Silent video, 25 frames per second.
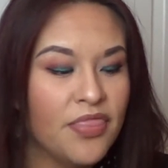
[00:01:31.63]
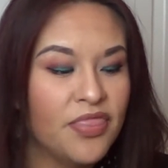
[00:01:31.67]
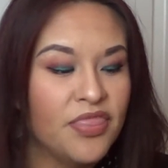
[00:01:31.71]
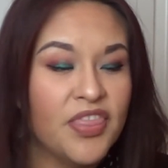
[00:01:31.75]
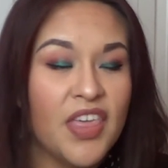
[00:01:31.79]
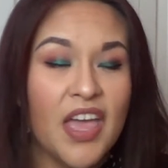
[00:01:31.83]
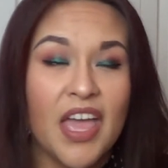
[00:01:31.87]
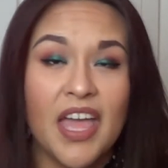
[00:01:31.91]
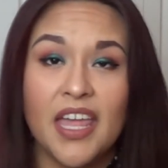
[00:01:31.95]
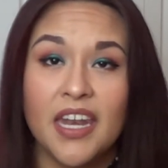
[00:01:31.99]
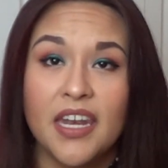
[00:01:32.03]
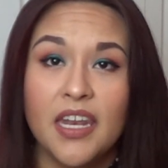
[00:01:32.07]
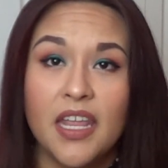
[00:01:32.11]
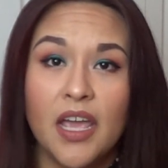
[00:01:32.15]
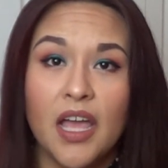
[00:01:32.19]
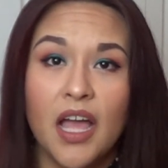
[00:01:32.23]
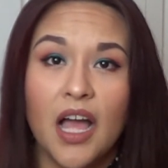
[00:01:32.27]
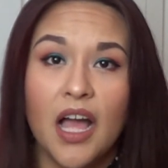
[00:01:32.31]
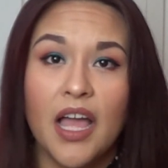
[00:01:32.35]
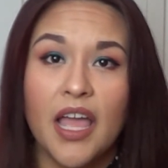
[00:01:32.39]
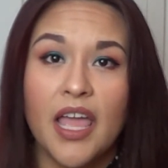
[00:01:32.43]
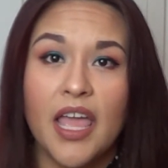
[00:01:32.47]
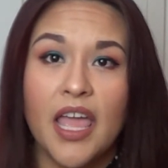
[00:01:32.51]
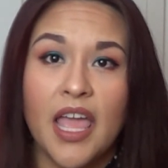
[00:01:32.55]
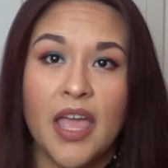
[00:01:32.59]
Then
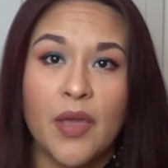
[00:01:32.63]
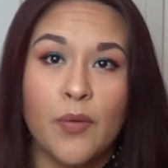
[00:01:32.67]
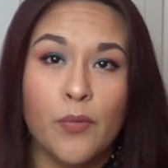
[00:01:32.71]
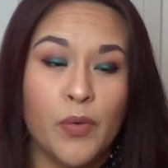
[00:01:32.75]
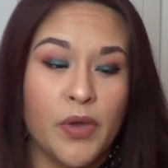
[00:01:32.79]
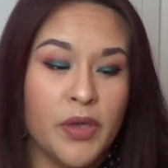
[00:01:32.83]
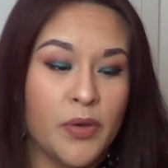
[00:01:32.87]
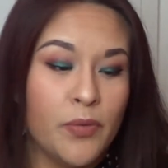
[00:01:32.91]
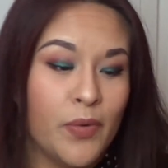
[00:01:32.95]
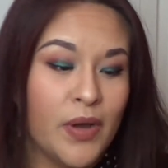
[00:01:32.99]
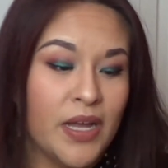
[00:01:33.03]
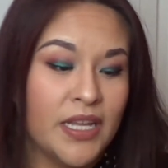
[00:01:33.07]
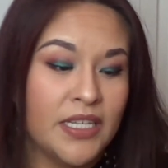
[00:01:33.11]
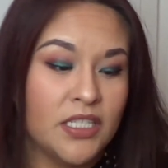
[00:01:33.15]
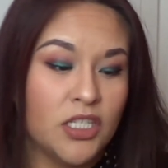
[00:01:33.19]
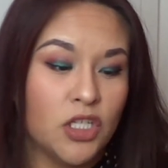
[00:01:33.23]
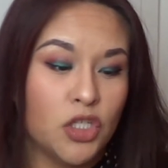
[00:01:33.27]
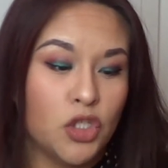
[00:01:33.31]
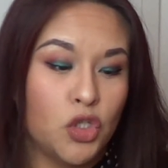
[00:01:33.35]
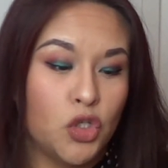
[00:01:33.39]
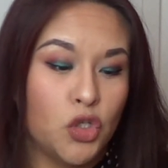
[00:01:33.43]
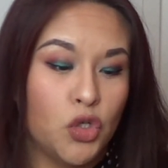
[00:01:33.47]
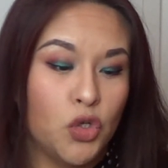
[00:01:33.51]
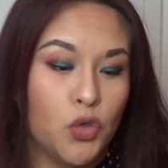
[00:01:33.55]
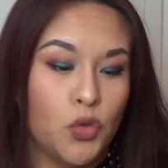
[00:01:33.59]
we went
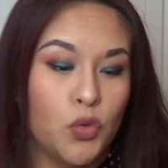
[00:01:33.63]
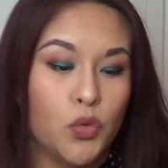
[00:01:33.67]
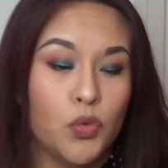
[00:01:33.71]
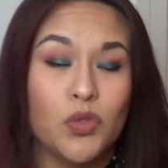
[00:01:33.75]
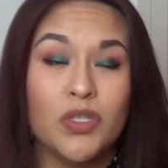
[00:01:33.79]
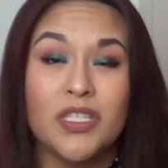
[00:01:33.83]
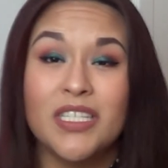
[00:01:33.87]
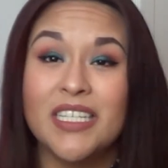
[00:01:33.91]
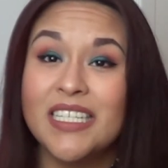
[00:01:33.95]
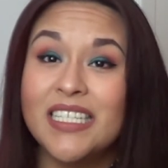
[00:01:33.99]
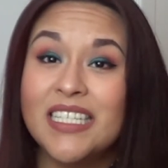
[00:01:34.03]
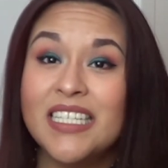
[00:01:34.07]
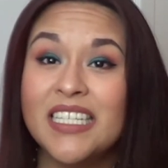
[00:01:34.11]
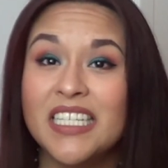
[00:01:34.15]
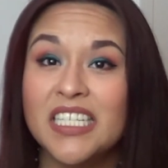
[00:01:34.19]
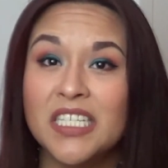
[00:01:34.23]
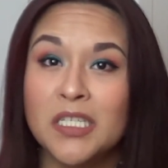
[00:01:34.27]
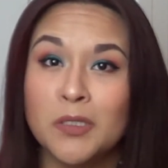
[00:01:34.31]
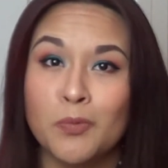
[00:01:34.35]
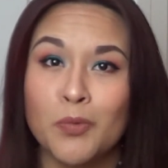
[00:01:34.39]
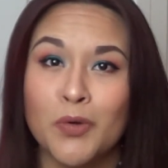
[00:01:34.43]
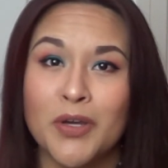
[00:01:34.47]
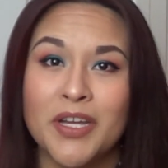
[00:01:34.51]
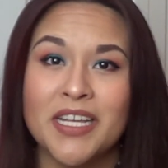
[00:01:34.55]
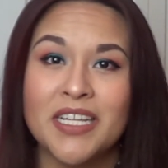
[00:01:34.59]
to Disney
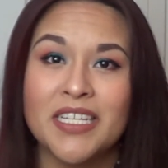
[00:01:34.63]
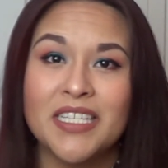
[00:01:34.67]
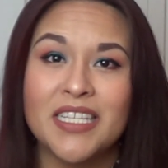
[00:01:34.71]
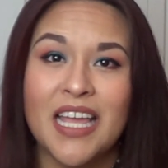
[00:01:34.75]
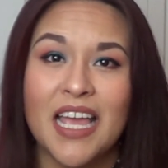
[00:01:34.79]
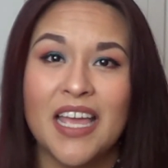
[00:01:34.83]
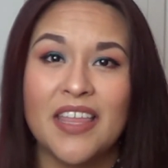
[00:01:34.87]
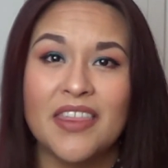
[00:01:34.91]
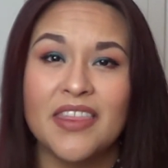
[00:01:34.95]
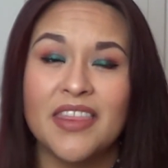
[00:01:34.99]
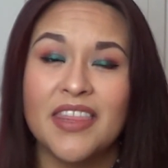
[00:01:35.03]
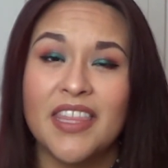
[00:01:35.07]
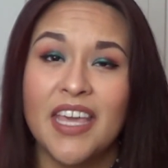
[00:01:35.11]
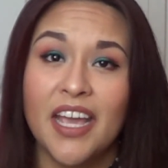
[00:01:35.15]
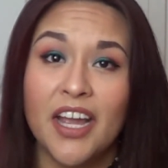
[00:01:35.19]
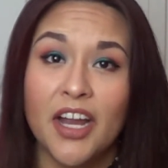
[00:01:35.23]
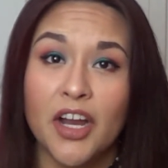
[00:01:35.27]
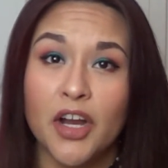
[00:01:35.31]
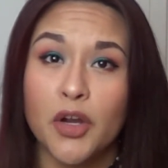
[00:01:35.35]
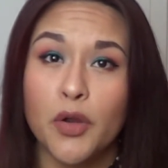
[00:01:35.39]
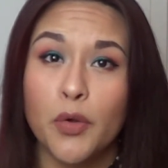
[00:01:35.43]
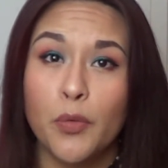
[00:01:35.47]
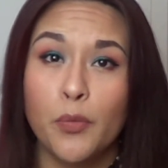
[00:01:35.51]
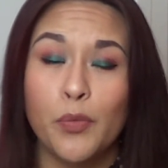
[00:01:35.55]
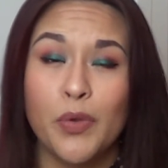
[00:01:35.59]
Springs, and
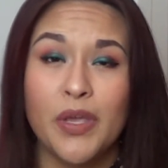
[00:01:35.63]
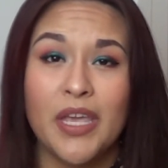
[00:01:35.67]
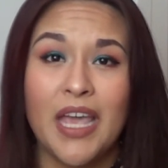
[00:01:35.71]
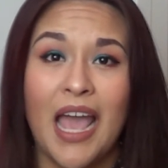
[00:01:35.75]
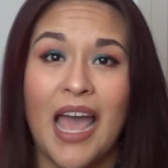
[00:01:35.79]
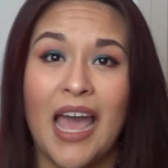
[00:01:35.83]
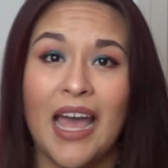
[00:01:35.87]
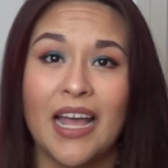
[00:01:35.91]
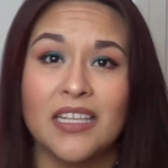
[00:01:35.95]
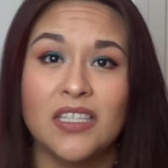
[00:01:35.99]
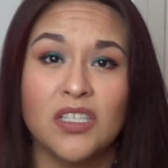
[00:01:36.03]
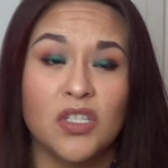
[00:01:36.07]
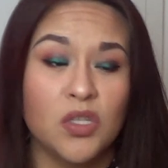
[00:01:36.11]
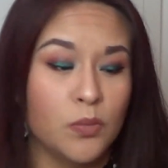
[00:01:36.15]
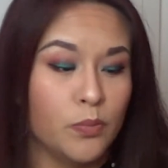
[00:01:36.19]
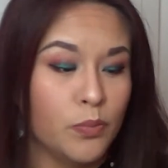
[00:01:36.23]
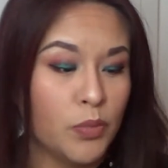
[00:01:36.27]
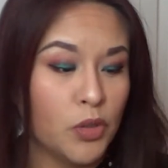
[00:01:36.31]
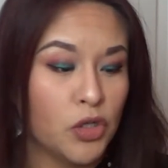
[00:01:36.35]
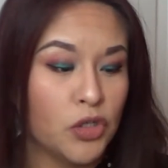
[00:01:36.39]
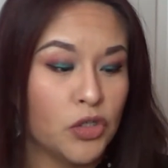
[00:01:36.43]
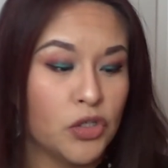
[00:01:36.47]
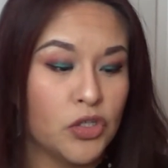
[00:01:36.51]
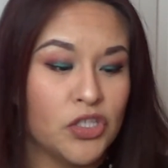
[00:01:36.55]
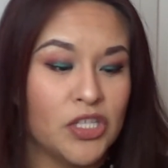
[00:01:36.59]
there we had some
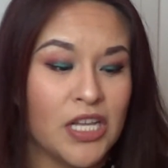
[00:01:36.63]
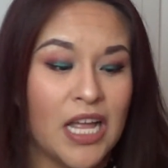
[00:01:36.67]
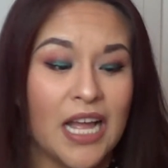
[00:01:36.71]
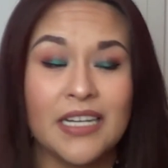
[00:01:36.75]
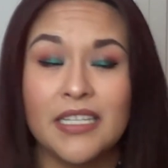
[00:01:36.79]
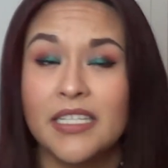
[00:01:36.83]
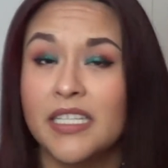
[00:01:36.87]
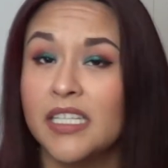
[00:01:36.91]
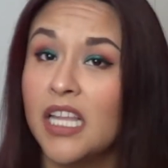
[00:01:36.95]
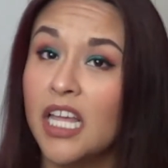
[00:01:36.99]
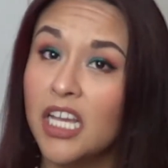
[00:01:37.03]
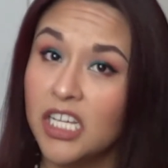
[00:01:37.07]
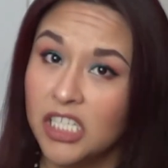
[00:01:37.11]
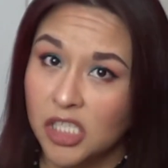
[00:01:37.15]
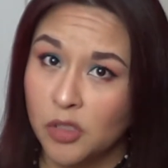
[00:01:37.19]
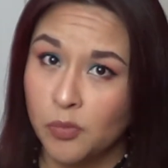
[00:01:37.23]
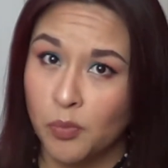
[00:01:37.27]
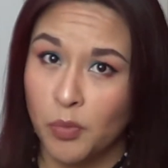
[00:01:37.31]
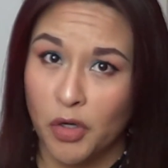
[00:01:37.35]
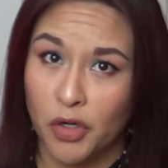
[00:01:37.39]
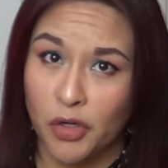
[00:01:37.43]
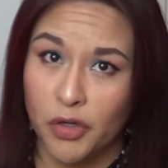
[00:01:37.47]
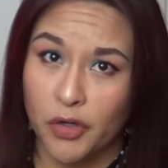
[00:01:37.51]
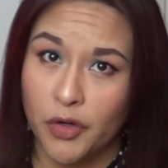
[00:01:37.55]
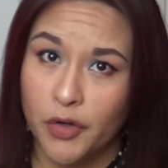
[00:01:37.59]
burgers at Deluxe
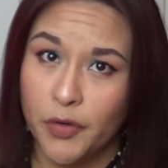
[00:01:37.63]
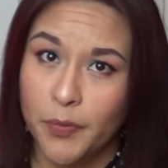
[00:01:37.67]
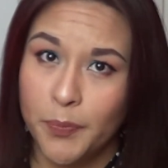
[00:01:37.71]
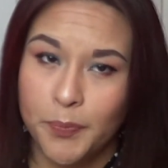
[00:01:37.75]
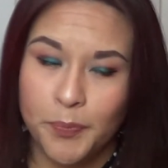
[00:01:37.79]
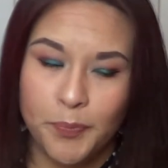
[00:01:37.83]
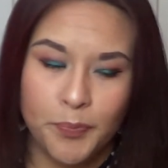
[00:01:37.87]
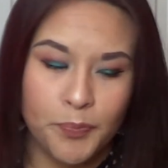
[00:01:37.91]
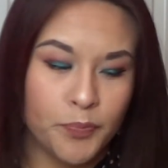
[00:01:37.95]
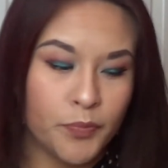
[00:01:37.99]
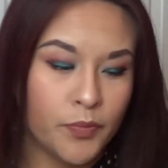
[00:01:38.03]
Burger.